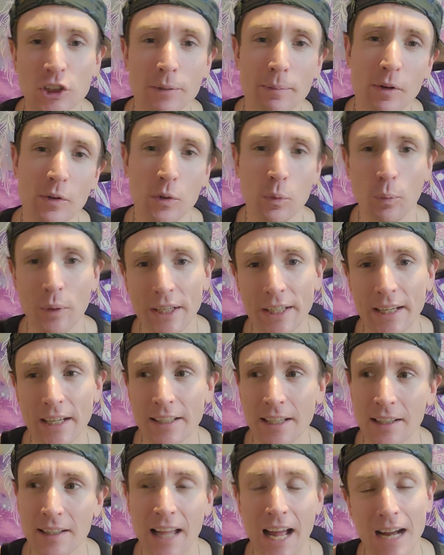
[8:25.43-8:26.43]
about the weekend
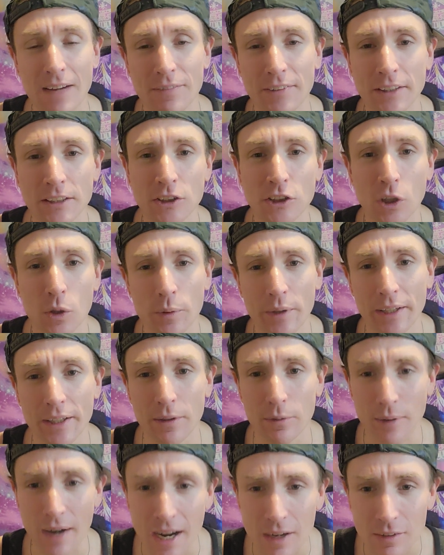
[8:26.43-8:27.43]
and laughing and joking
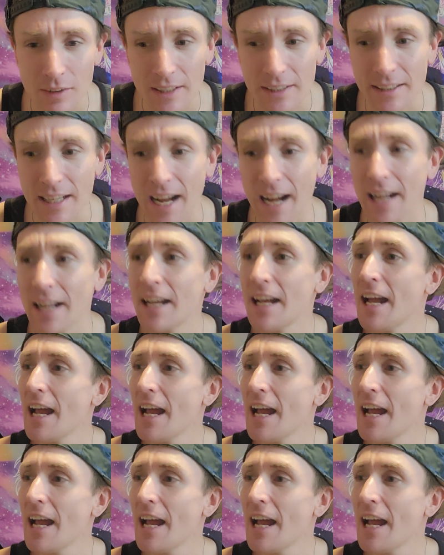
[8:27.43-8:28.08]
around like that.